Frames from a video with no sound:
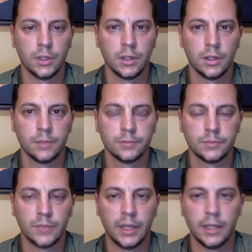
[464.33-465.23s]
a
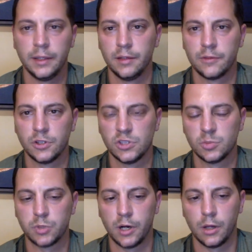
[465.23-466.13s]
Alien
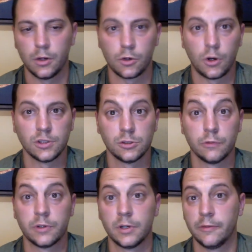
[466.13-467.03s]
versus Predator
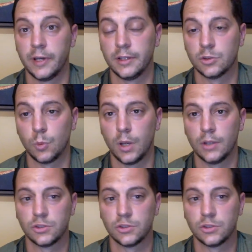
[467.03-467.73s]
crossover event as well.